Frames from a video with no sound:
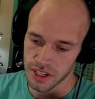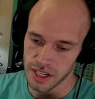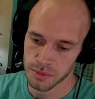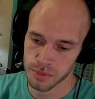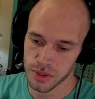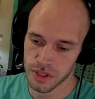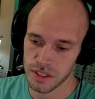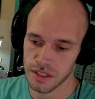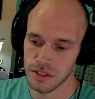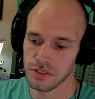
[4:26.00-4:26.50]

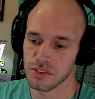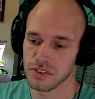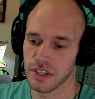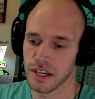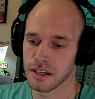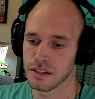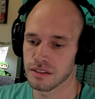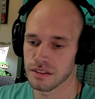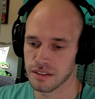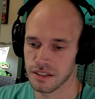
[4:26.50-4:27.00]
Japanese.
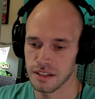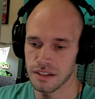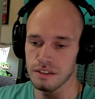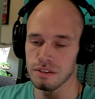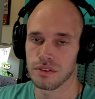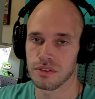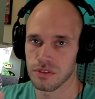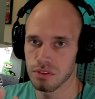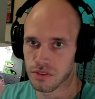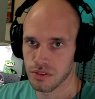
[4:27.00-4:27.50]
Now, now
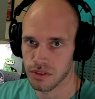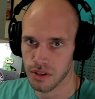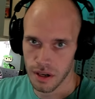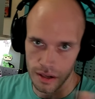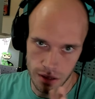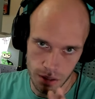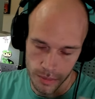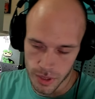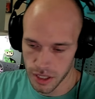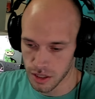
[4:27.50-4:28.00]
let's just
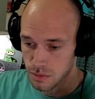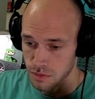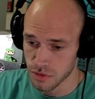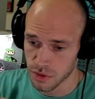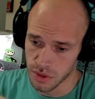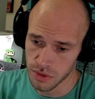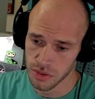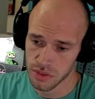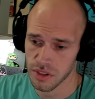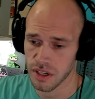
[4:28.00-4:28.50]
talk about them
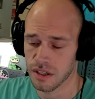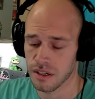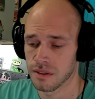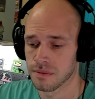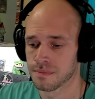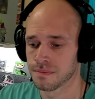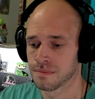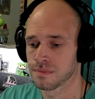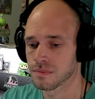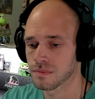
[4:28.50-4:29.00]
for a sec.
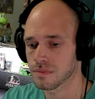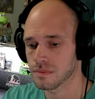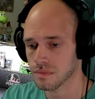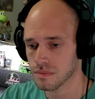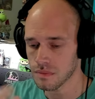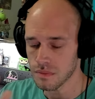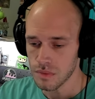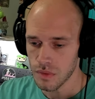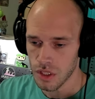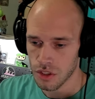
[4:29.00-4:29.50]

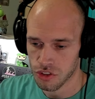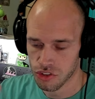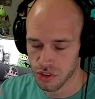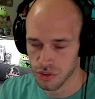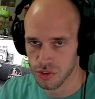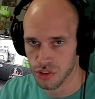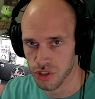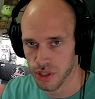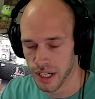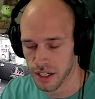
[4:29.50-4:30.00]

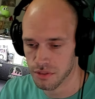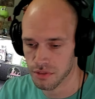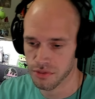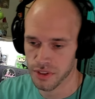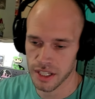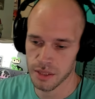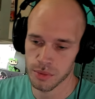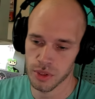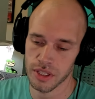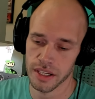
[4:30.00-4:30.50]
So Shrouded
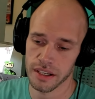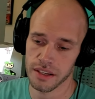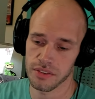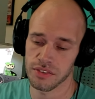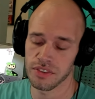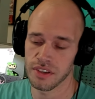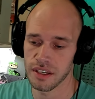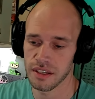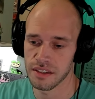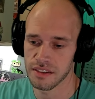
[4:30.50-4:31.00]
Fable, like I
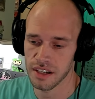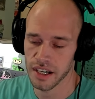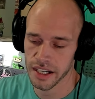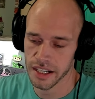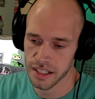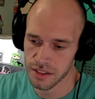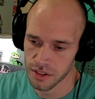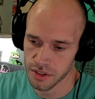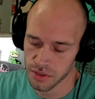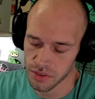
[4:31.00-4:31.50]
said,
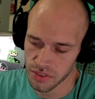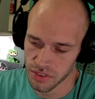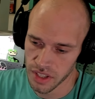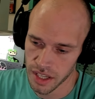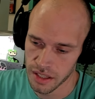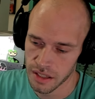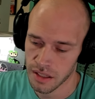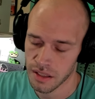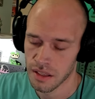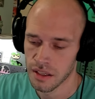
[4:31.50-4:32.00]
tiny little
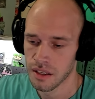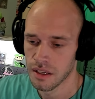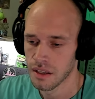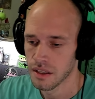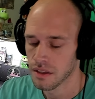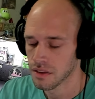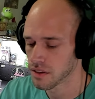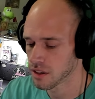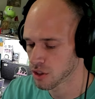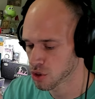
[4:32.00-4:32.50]
set.
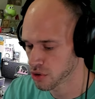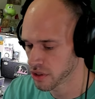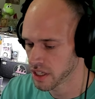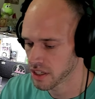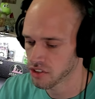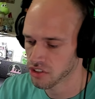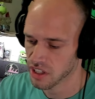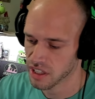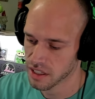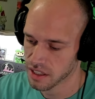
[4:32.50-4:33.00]
The
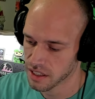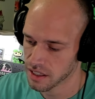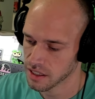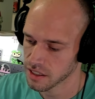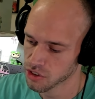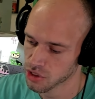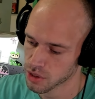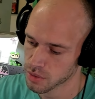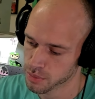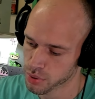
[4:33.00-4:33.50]
Greninja and
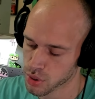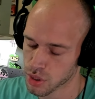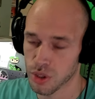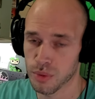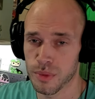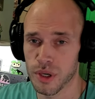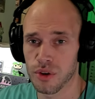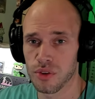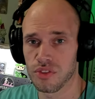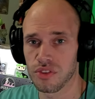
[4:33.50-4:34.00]
Kingdra
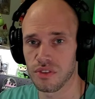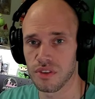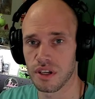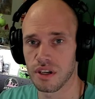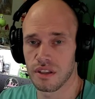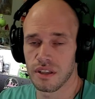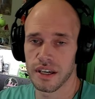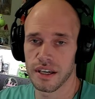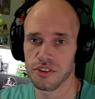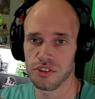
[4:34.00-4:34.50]
promos and the
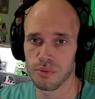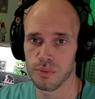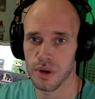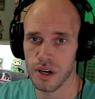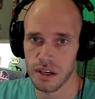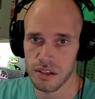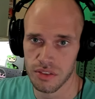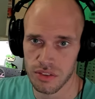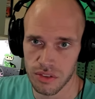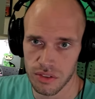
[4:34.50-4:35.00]
collection
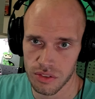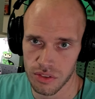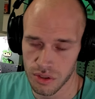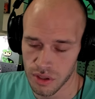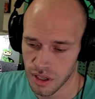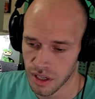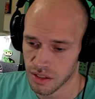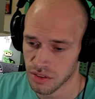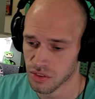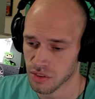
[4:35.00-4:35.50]
boxes are
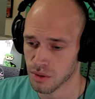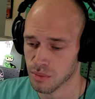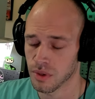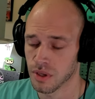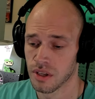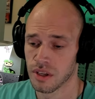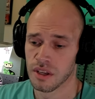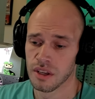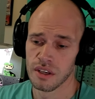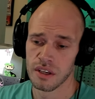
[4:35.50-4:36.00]
awesome.
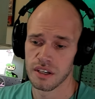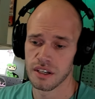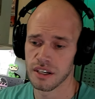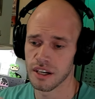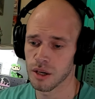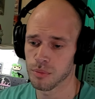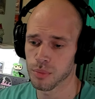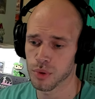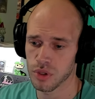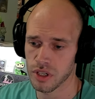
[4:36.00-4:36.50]
A
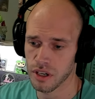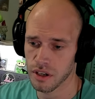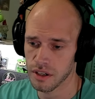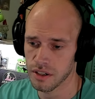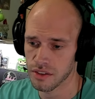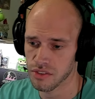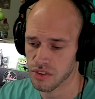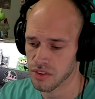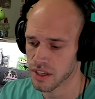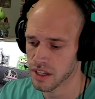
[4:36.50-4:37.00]
couple
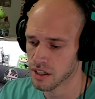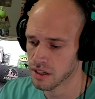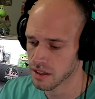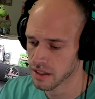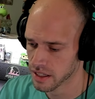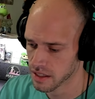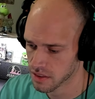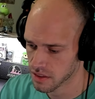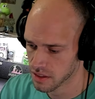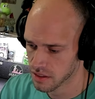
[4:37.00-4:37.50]
cards in there
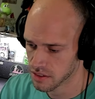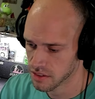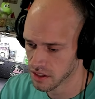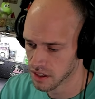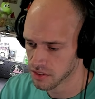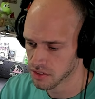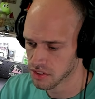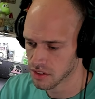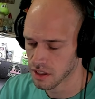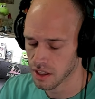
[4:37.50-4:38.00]
like the
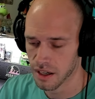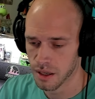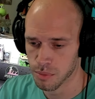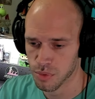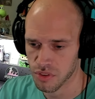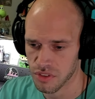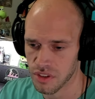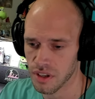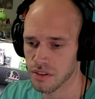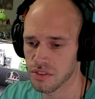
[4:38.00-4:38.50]

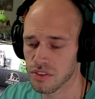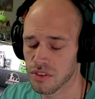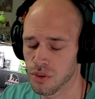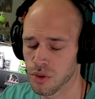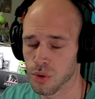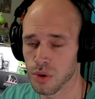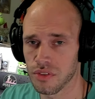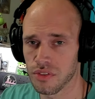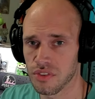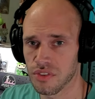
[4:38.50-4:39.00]
Dusclops,
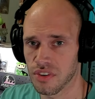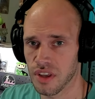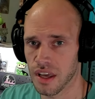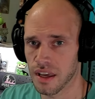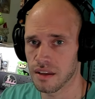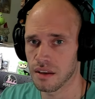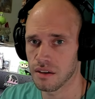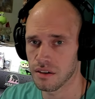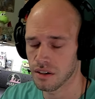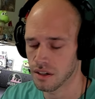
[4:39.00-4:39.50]
Dusknoir
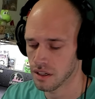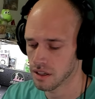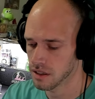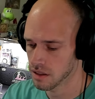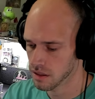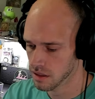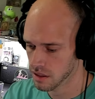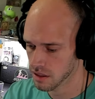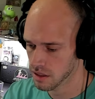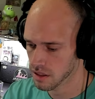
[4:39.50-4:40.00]
set, uh,
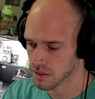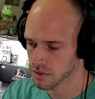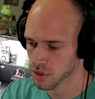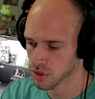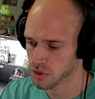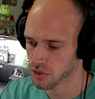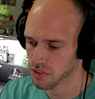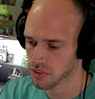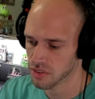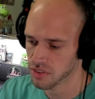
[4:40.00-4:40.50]
uh,
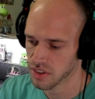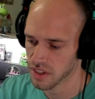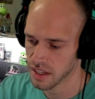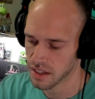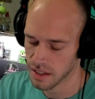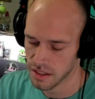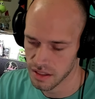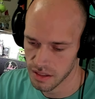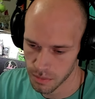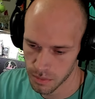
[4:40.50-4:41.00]
evolution
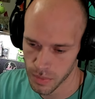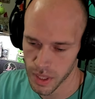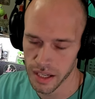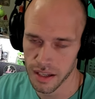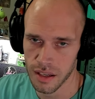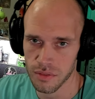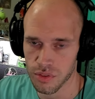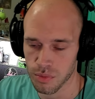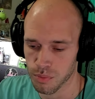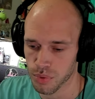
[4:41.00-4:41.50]
set might
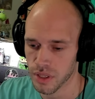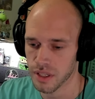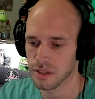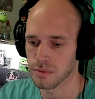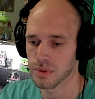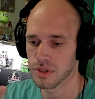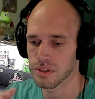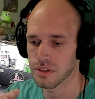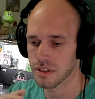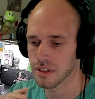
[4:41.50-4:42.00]
have some
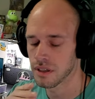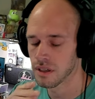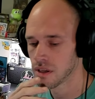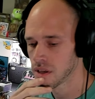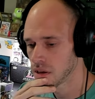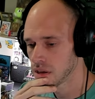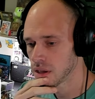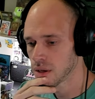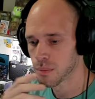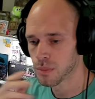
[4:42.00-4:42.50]
playability.
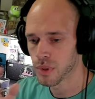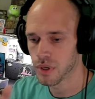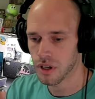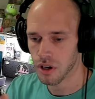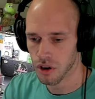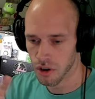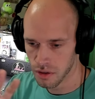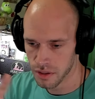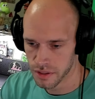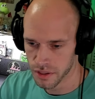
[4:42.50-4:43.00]
But
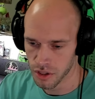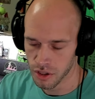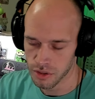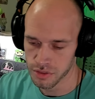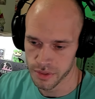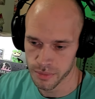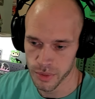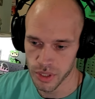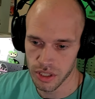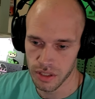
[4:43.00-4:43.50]
all in all,
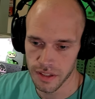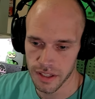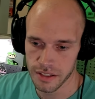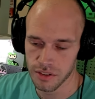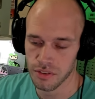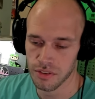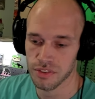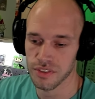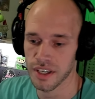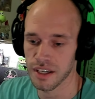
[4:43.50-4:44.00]
from a
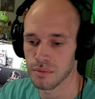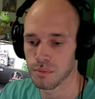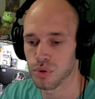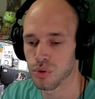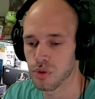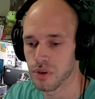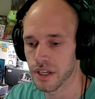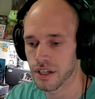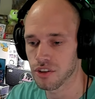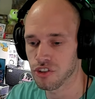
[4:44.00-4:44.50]
collector
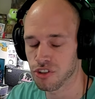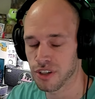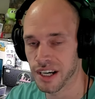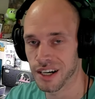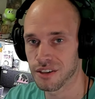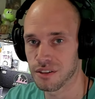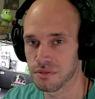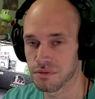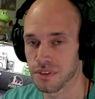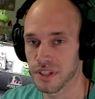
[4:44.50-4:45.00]
standpoint,
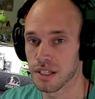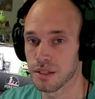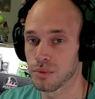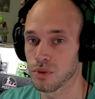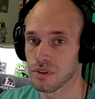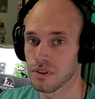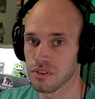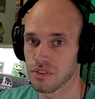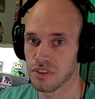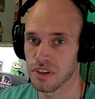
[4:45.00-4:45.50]
Shrouded
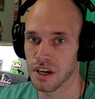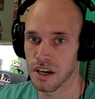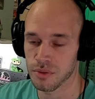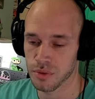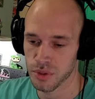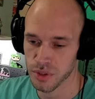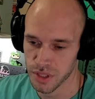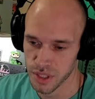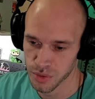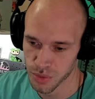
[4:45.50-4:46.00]
Fable is not
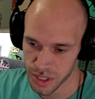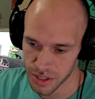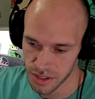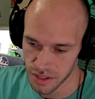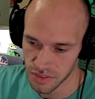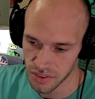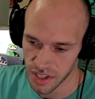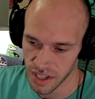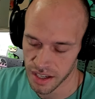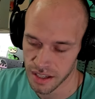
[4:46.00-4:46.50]
really where
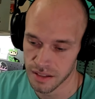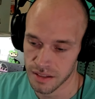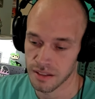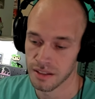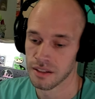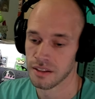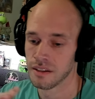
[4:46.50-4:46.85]
it's at.